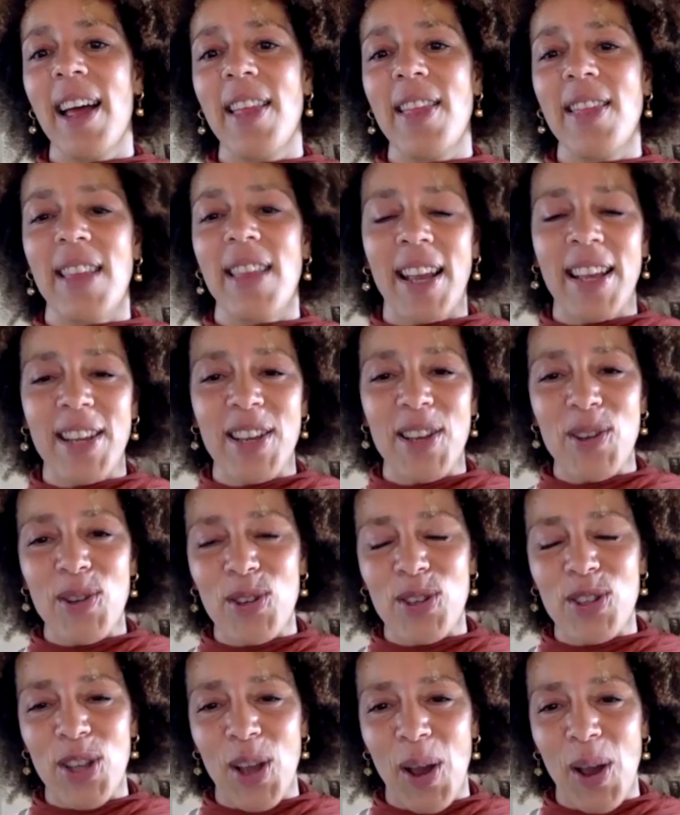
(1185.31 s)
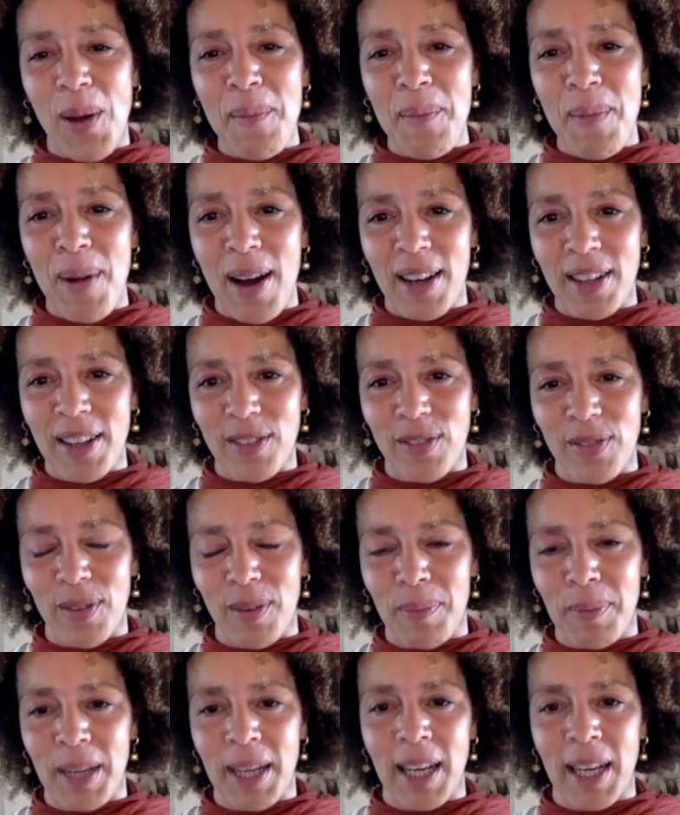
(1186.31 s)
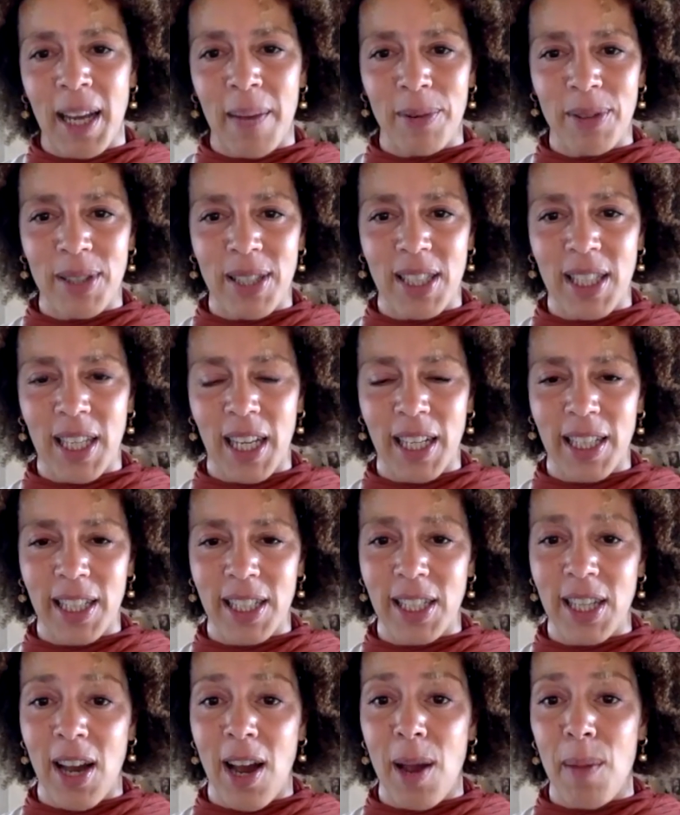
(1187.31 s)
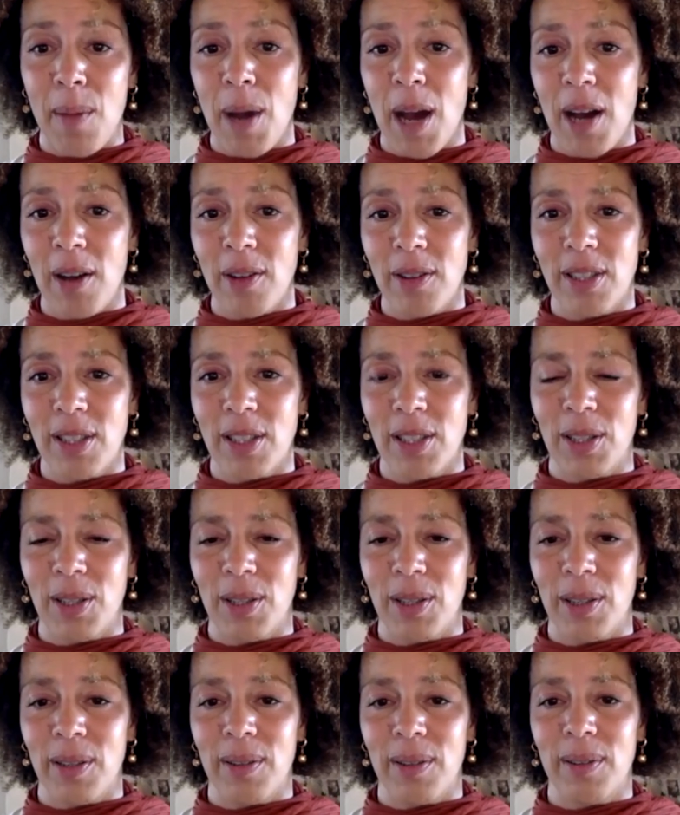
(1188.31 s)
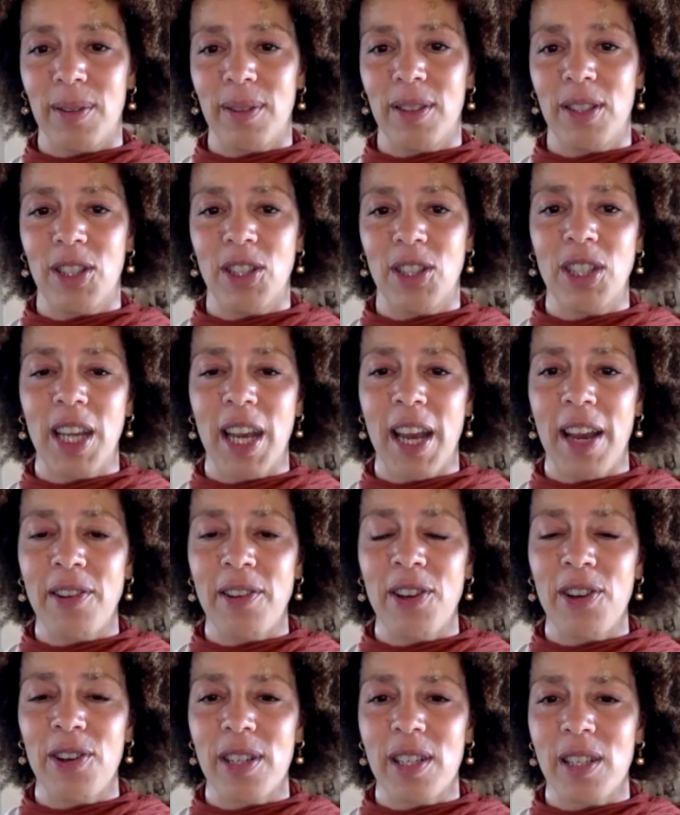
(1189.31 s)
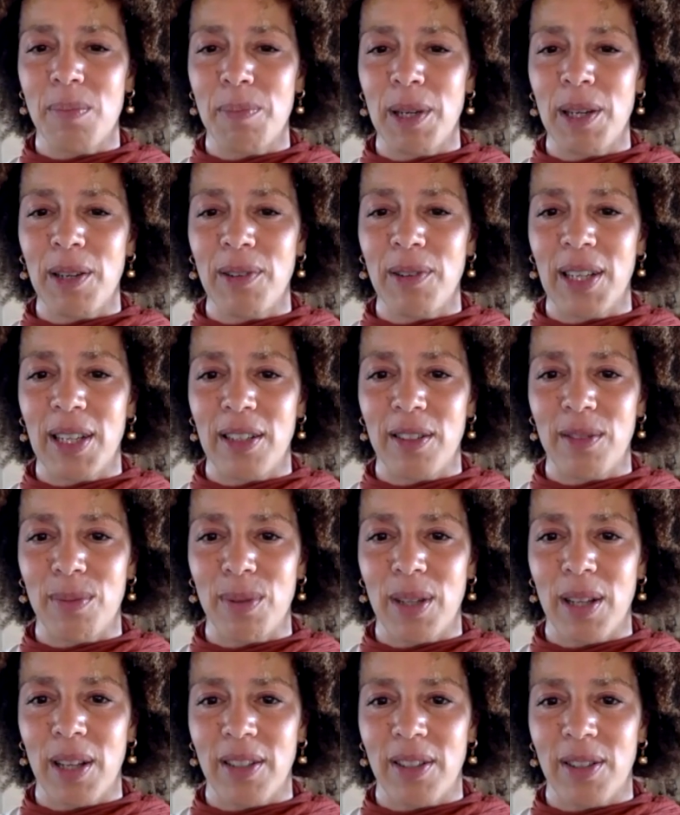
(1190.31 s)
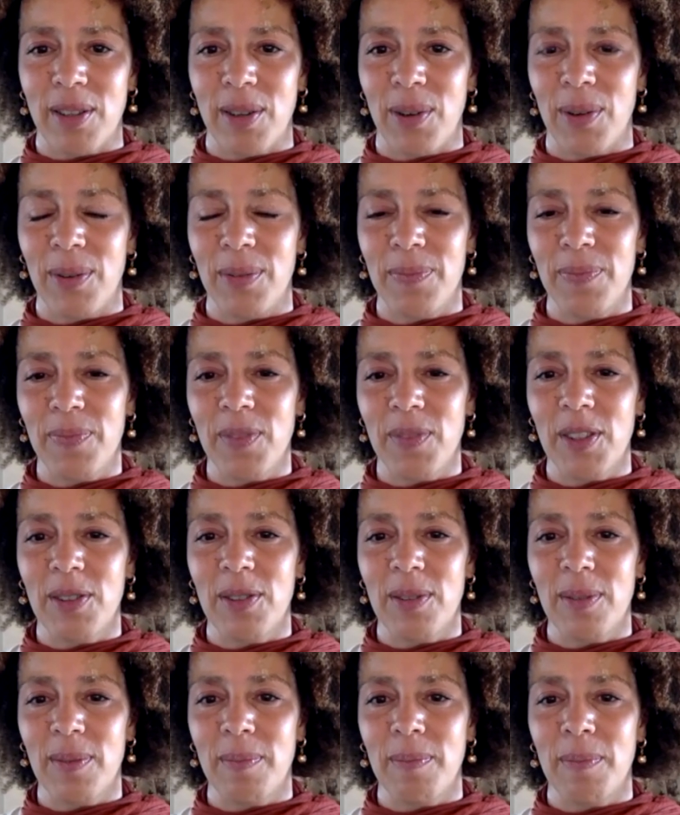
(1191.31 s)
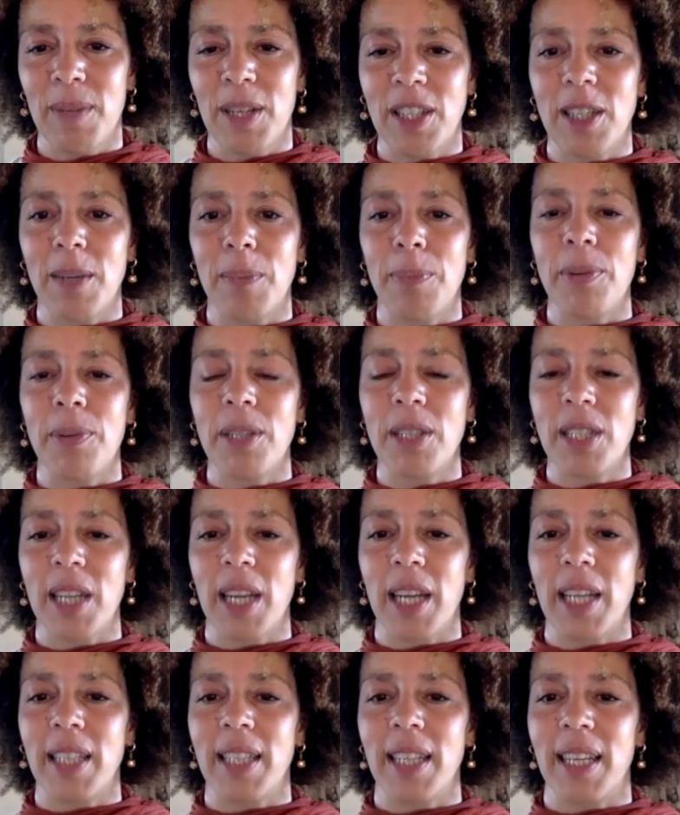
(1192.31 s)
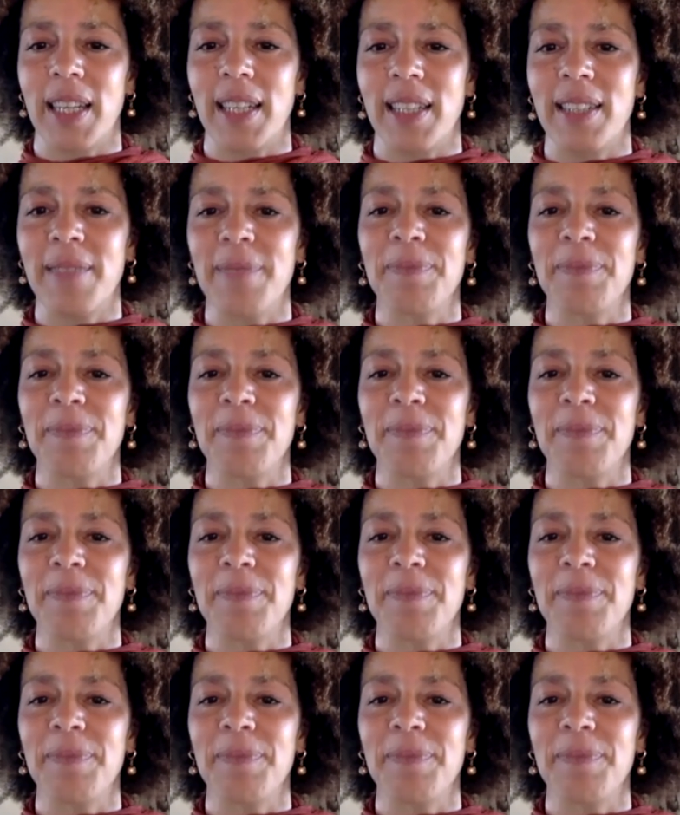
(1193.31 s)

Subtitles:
thank you so much for being able to take the time out to share your experience with us all. Much appreciated.